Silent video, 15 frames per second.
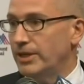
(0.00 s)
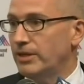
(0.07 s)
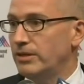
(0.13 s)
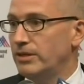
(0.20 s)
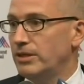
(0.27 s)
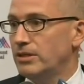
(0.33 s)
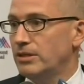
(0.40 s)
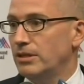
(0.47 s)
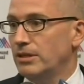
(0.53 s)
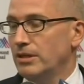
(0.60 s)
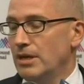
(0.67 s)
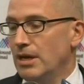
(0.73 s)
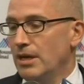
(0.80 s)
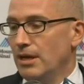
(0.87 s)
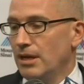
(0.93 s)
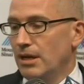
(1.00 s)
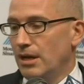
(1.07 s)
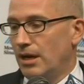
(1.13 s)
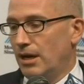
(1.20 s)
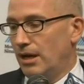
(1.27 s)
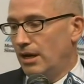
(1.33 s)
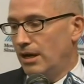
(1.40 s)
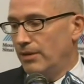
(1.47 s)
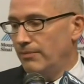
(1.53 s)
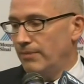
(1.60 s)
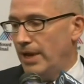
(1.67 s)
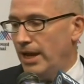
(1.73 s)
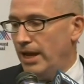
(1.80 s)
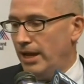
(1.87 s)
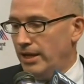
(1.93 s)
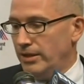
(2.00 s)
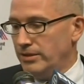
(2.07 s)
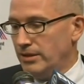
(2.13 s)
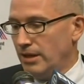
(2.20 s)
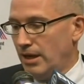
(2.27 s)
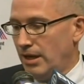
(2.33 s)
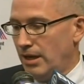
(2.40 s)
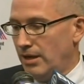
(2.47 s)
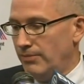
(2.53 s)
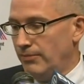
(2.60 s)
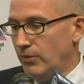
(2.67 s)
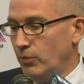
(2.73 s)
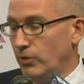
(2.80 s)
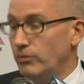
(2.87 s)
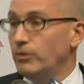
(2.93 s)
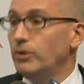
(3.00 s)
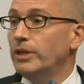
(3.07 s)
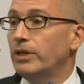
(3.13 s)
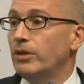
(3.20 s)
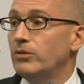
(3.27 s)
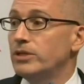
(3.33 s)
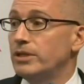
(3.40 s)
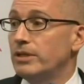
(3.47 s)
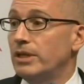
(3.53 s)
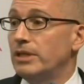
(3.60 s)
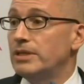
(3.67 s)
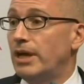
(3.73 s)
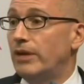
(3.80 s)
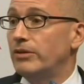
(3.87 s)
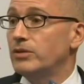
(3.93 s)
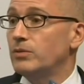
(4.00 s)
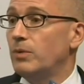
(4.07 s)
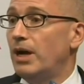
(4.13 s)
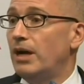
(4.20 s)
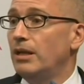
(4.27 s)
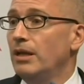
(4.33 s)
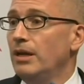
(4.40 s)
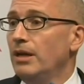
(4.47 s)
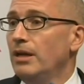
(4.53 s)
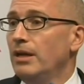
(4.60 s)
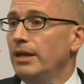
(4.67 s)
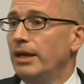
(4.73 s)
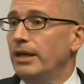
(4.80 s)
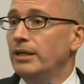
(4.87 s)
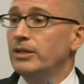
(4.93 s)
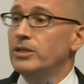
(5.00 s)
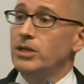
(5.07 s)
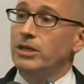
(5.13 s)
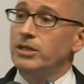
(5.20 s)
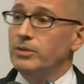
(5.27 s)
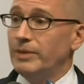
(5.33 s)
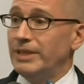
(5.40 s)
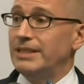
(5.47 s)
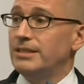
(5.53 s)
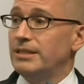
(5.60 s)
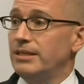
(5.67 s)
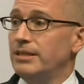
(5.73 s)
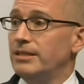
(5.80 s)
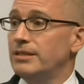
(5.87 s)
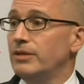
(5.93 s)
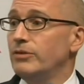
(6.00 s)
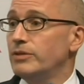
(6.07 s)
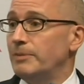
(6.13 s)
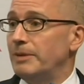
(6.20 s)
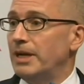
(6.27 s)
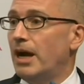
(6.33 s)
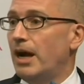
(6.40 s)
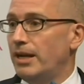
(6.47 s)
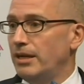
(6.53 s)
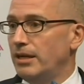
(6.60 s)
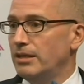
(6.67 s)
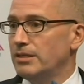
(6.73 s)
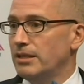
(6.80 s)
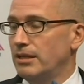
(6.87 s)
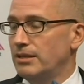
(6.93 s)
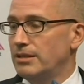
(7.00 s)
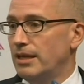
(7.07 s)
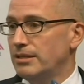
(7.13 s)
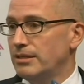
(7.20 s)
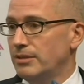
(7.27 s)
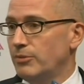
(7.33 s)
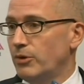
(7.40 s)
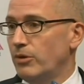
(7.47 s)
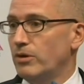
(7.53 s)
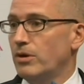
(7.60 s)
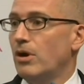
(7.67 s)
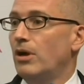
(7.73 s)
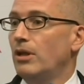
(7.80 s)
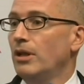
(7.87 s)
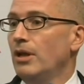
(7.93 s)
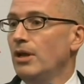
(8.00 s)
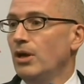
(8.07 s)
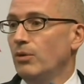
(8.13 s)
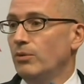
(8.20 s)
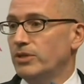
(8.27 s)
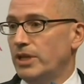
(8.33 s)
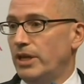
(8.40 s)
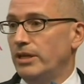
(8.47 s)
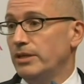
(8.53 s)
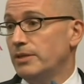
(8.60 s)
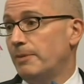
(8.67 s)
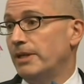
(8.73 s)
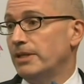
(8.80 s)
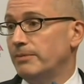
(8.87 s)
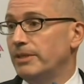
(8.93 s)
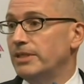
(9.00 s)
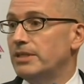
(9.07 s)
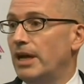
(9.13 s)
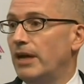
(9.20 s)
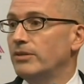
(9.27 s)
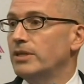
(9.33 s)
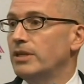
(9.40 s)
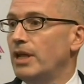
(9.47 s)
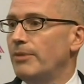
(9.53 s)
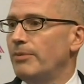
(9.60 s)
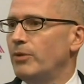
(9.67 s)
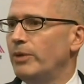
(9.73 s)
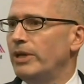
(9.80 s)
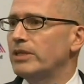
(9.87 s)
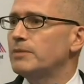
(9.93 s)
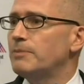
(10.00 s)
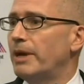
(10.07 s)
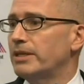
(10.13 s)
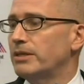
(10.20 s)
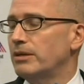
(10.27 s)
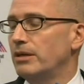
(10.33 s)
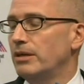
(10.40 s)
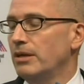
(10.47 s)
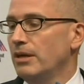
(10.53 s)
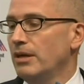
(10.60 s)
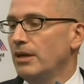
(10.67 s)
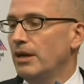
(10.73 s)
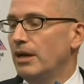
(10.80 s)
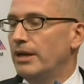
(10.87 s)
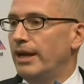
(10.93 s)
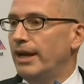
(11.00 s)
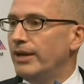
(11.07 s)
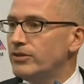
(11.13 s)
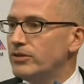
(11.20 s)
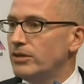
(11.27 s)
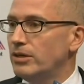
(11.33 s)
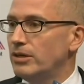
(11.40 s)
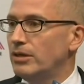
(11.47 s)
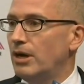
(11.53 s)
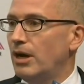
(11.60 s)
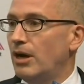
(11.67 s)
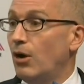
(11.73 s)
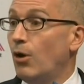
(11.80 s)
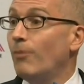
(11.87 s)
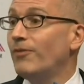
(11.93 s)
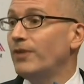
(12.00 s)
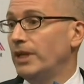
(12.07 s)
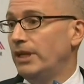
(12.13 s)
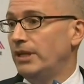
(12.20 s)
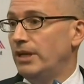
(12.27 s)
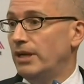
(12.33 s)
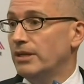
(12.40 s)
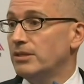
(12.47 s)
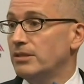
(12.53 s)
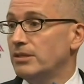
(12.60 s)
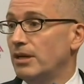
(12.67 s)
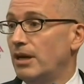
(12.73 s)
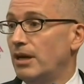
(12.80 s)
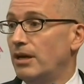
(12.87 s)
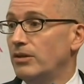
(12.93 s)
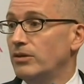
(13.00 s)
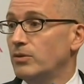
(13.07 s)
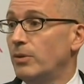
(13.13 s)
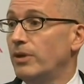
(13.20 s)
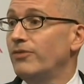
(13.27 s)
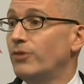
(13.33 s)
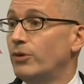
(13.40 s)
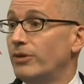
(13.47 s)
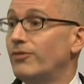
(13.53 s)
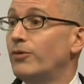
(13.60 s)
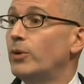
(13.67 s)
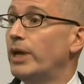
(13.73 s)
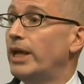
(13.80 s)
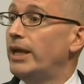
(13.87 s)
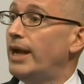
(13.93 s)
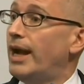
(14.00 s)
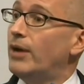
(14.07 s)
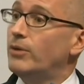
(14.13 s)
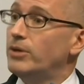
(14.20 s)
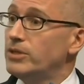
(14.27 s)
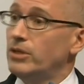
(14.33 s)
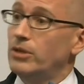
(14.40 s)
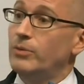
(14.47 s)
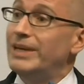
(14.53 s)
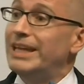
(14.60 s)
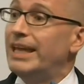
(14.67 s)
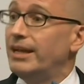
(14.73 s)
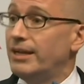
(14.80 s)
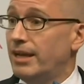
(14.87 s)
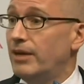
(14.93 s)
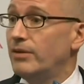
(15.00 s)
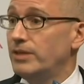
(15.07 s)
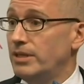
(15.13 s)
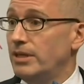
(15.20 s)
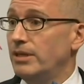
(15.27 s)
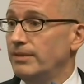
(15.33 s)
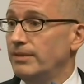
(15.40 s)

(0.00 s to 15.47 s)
condition. Um, and um, we're ruling those things out as well. In conjunction with the CDC, who's been guiding us on the testing protocol, we're sending specimens down to them, and we expect a, an answer uh, hopefully in the next uh, 24 to 48 hours, although we can't guarantee it.